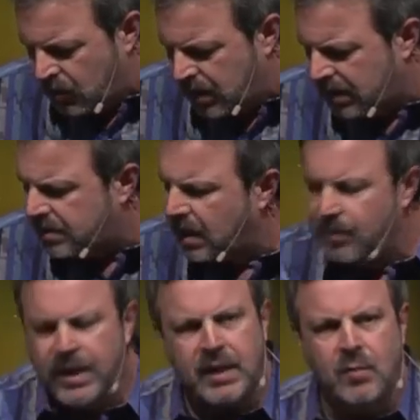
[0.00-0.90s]
we just
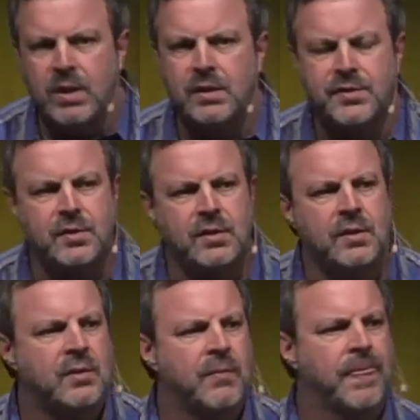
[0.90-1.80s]
sat back and we
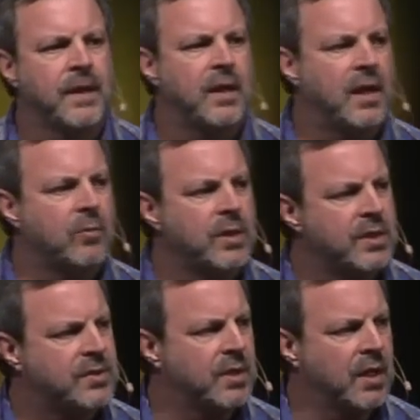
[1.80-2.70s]
listened, and we
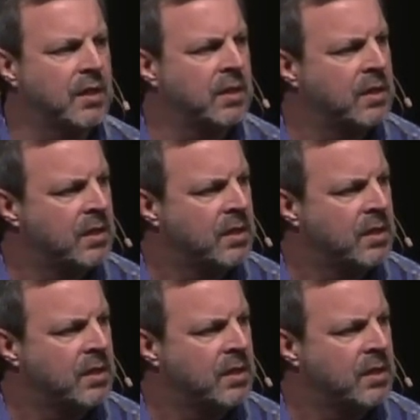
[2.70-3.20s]
just said,